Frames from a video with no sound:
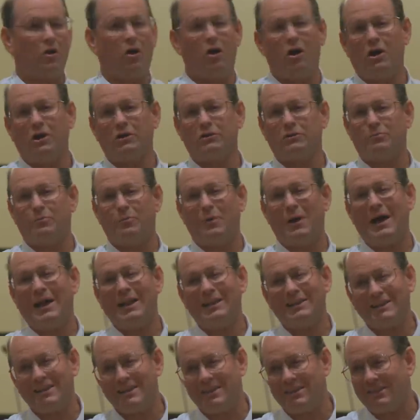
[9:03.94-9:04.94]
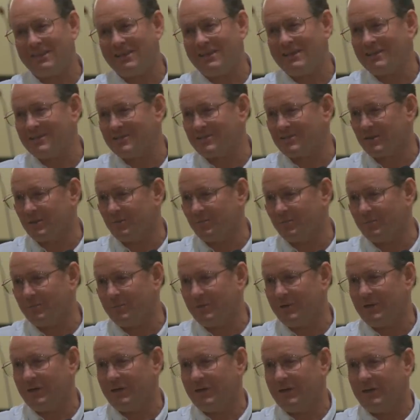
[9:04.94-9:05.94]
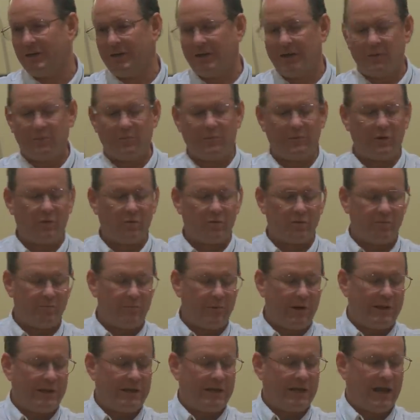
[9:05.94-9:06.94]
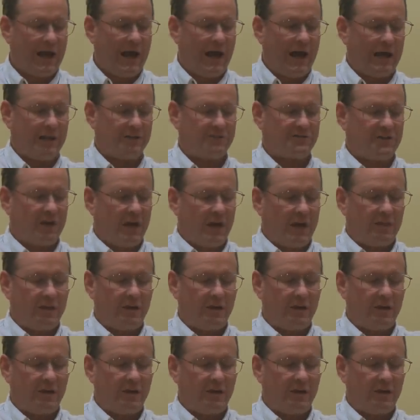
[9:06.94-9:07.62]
called polytheism. There were many gods.